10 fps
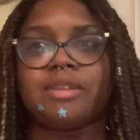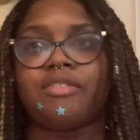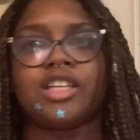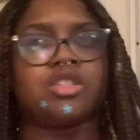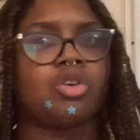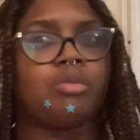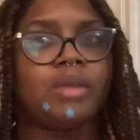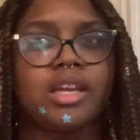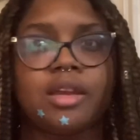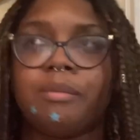I have, like, so
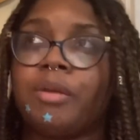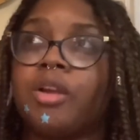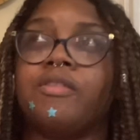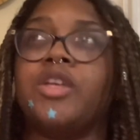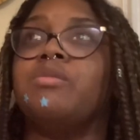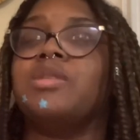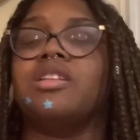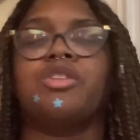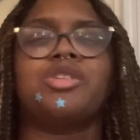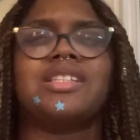many perfumes and
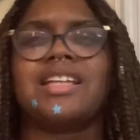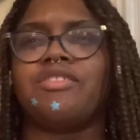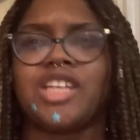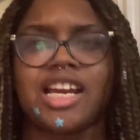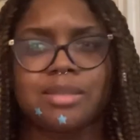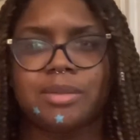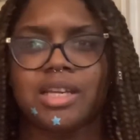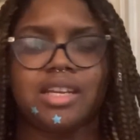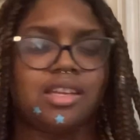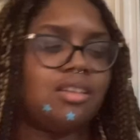lotions have jasmine
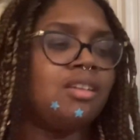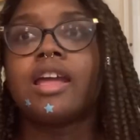in it.